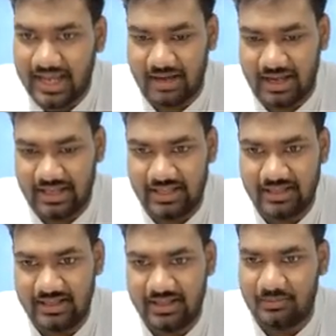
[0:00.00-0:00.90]
by
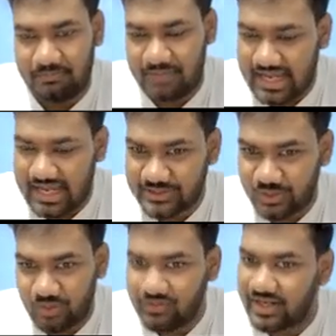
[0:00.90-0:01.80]
price
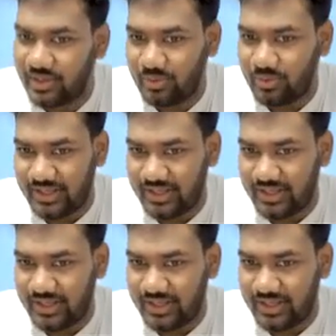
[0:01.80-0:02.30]
over QD.